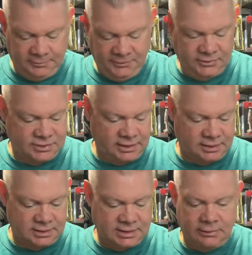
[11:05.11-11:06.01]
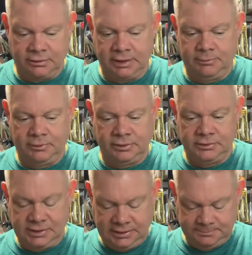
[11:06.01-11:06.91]
Let's just take the sour grape one and
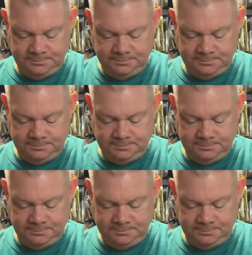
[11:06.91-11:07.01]
use that.